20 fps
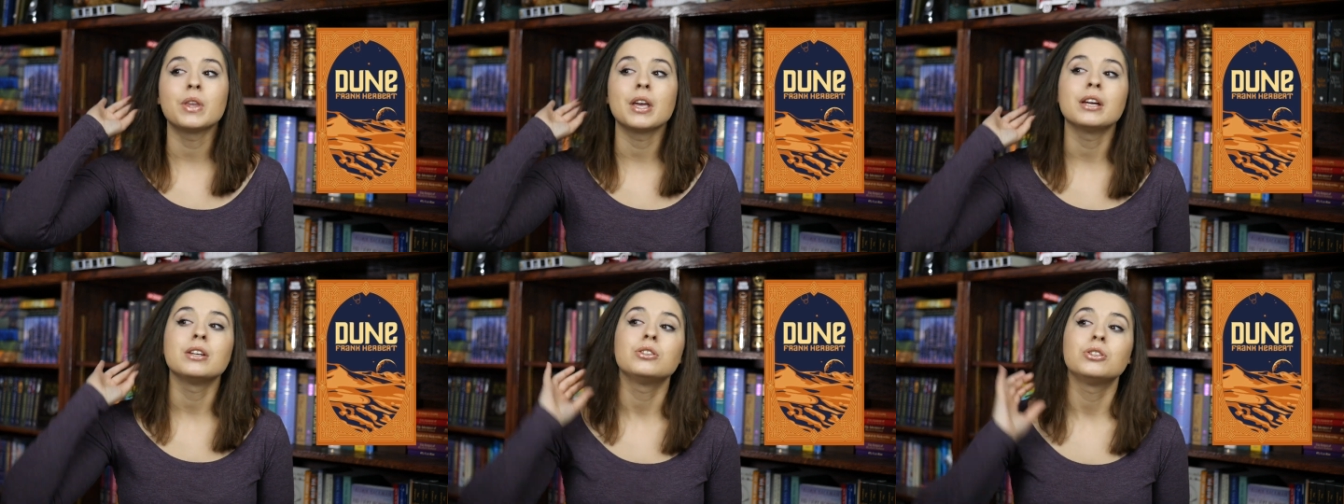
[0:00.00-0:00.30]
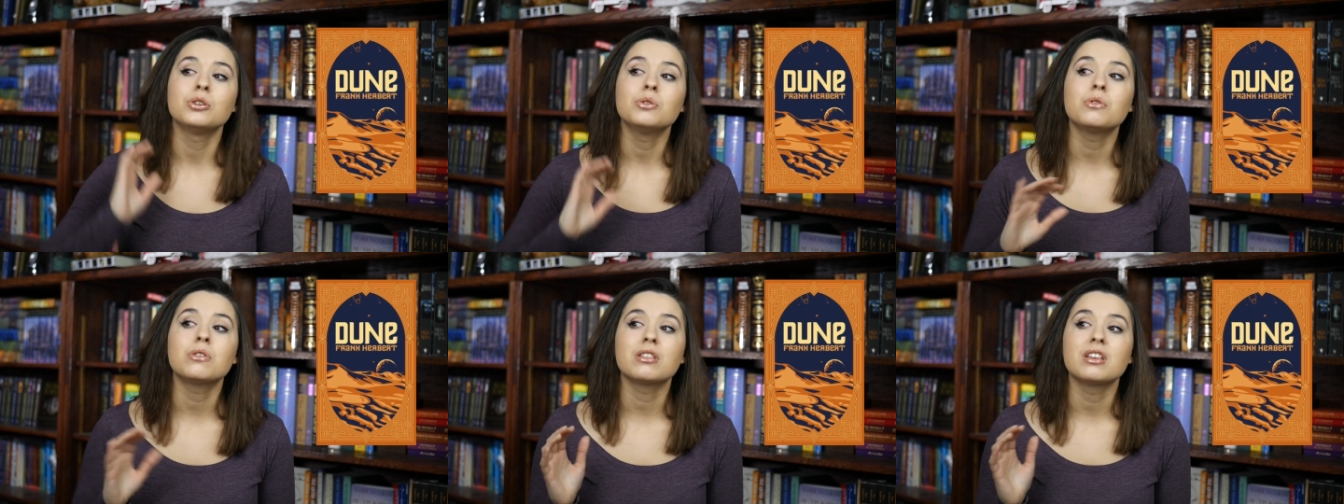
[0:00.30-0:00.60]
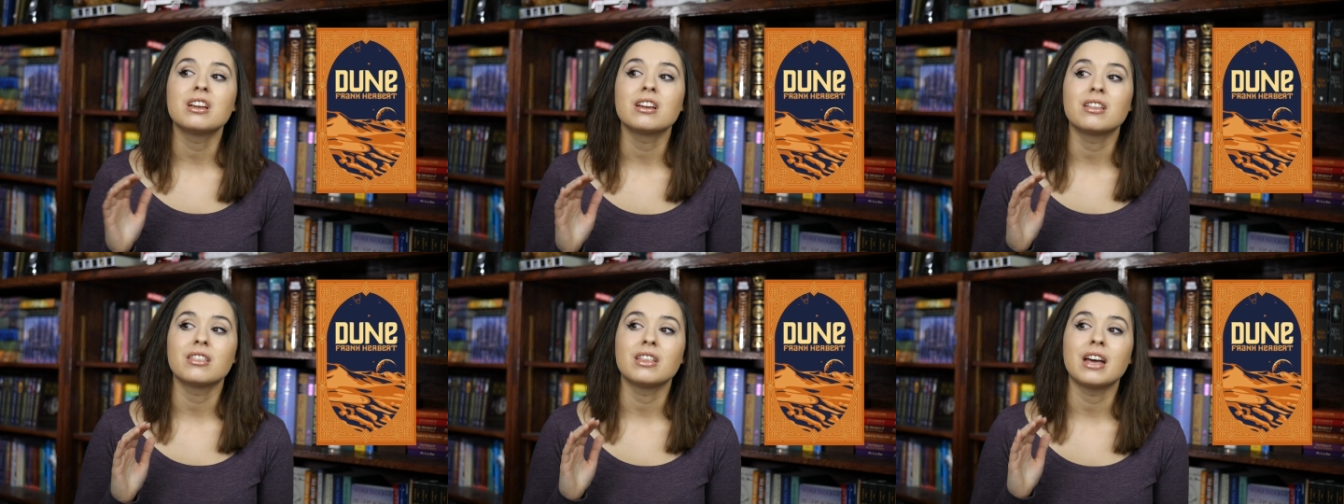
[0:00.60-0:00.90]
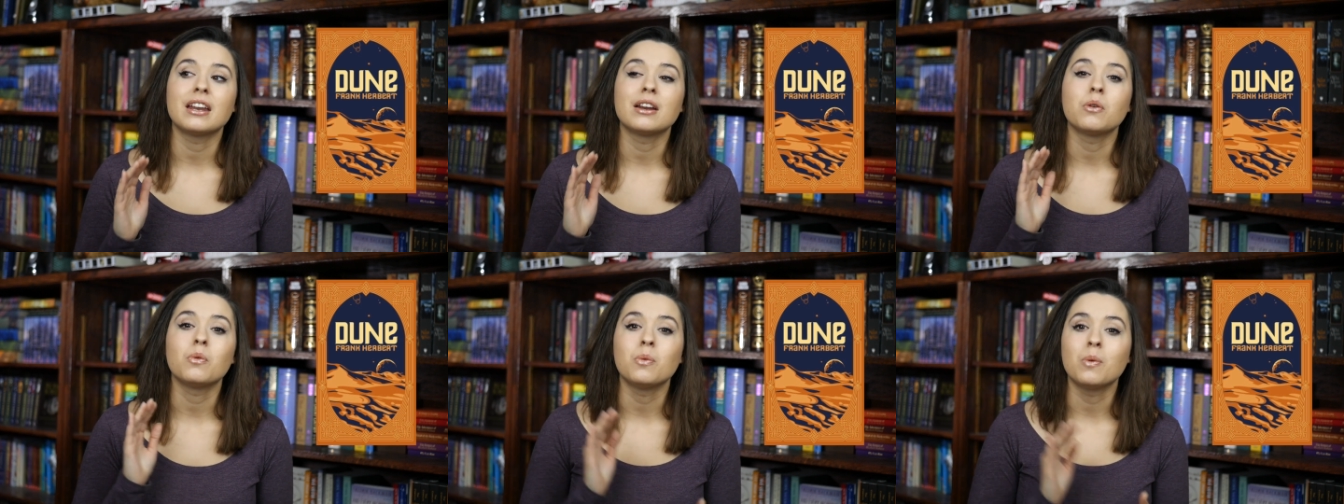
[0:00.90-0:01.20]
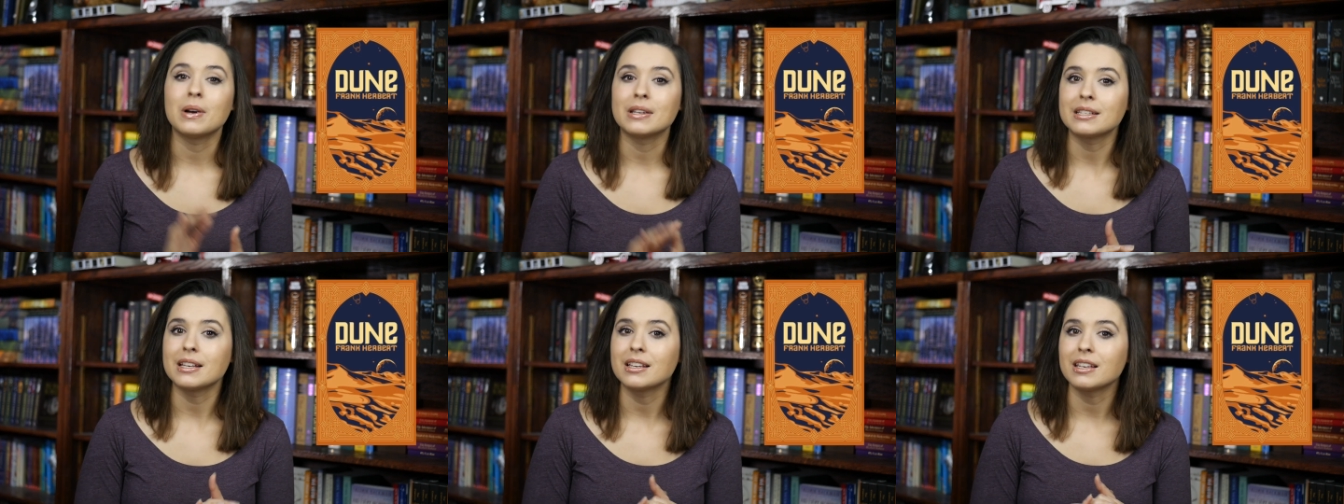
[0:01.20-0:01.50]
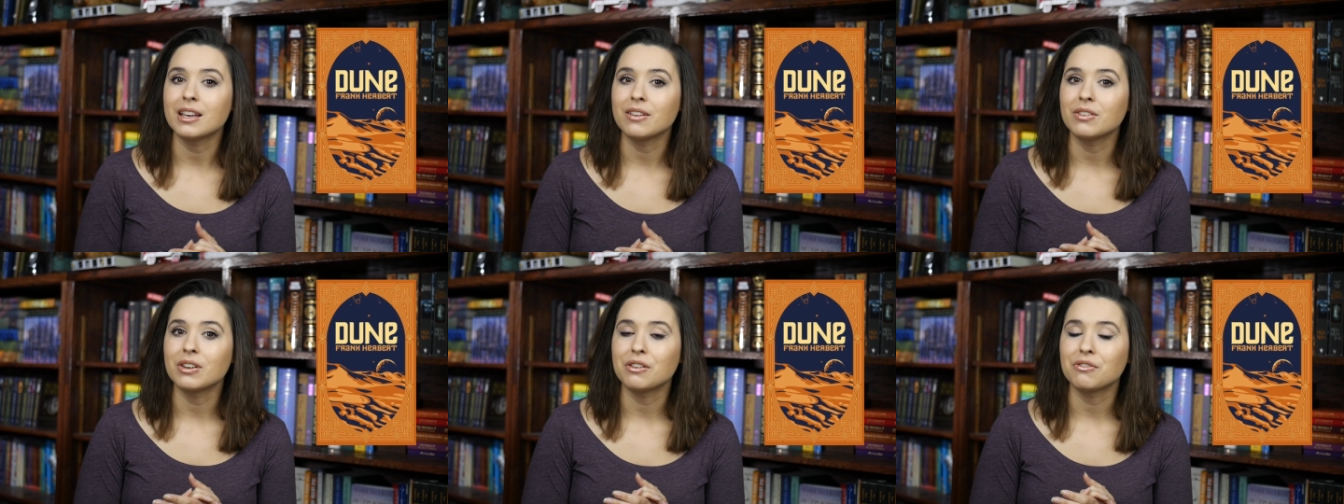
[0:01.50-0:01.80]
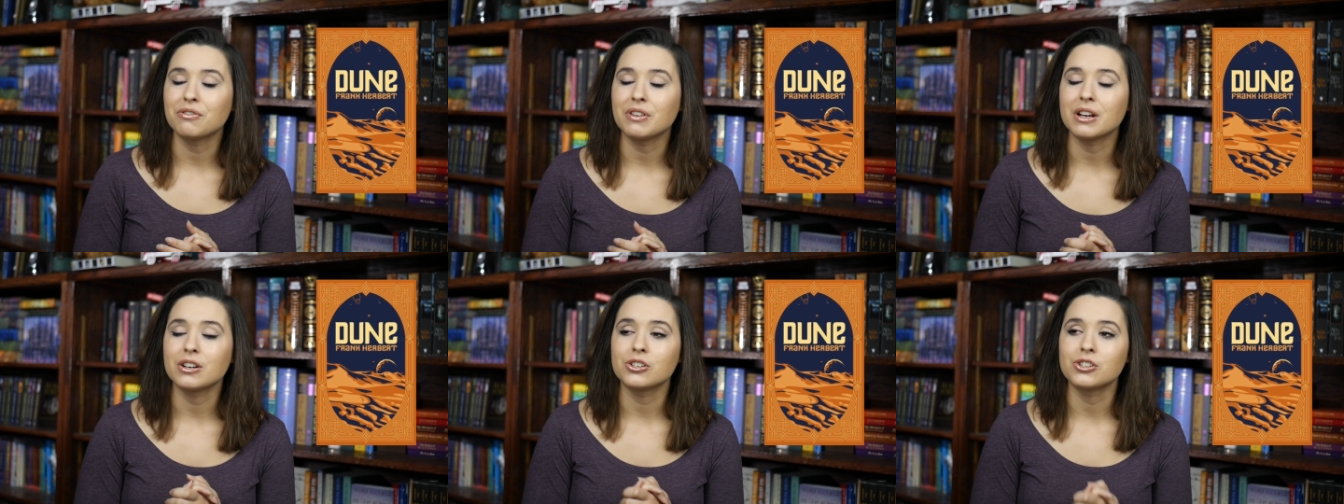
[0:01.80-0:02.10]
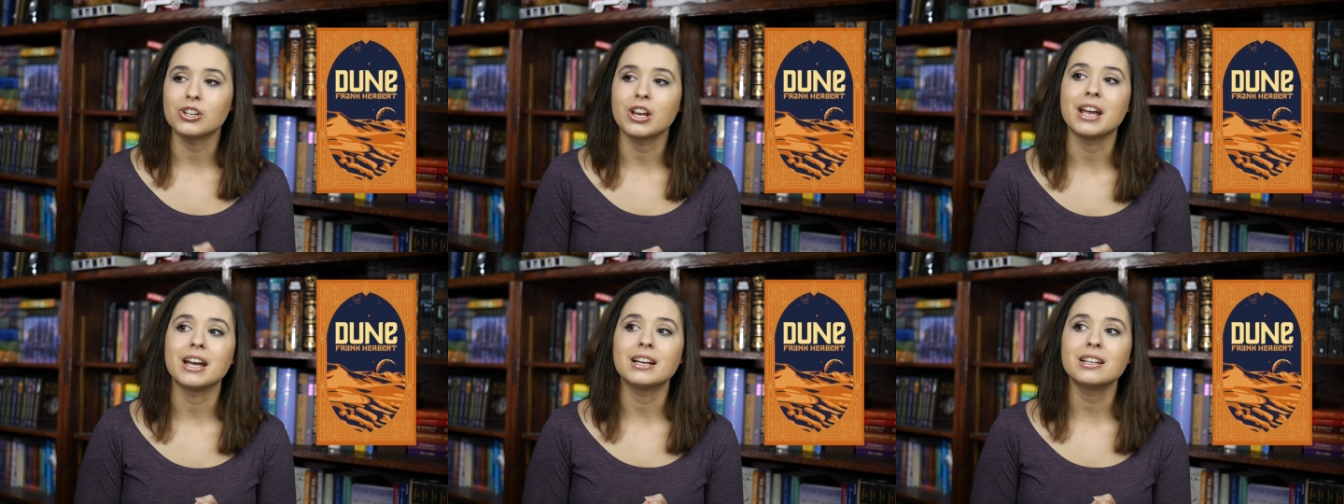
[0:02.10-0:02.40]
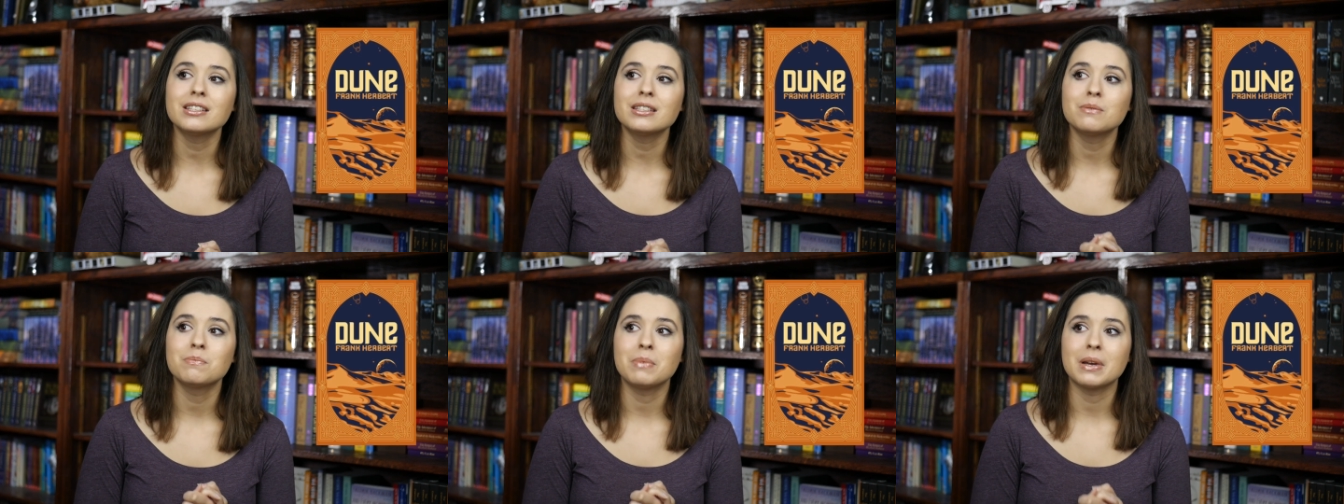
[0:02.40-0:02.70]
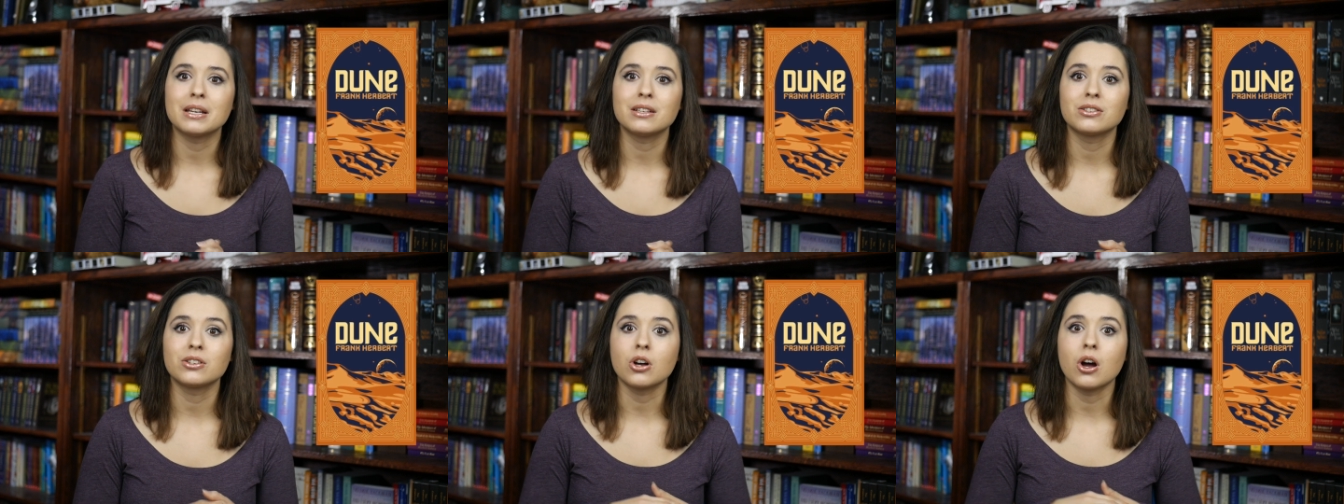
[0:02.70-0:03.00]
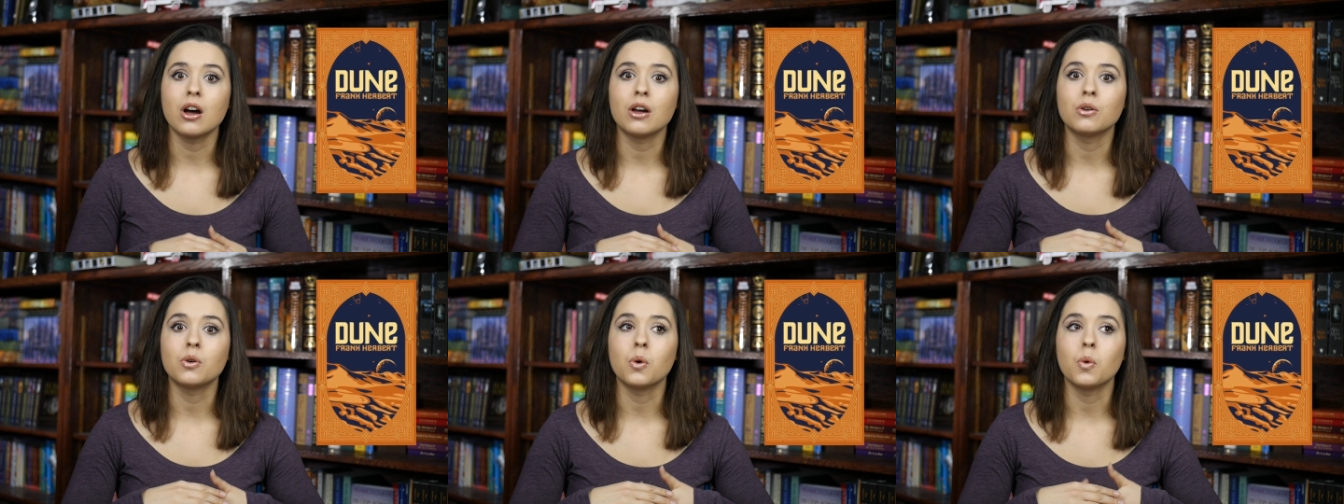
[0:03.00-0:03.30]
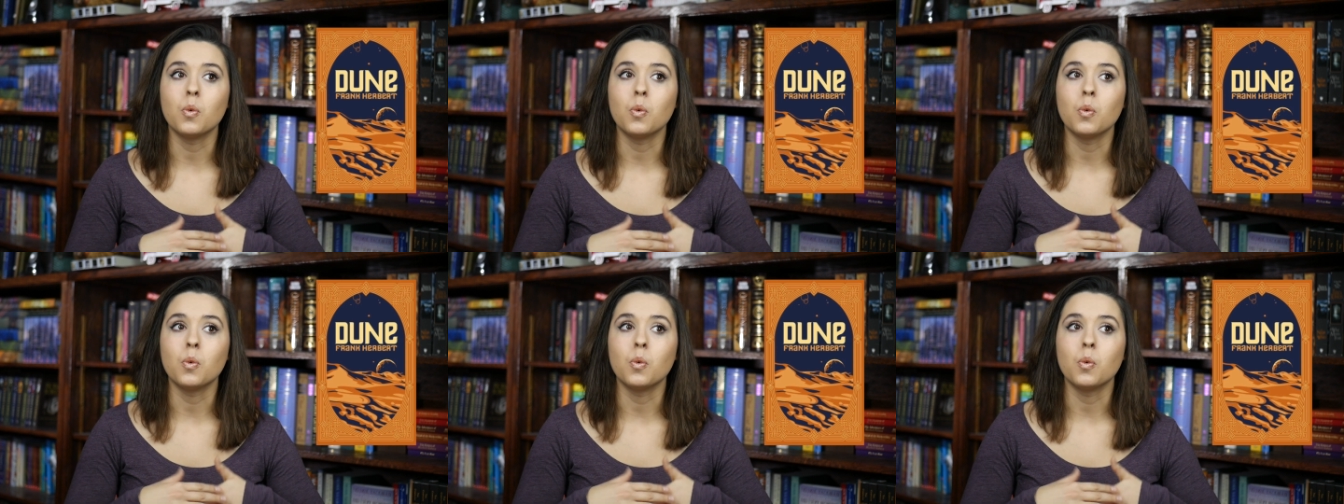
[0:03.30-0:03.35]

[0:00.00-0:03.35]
I do think that it wasn't given a fair chance based on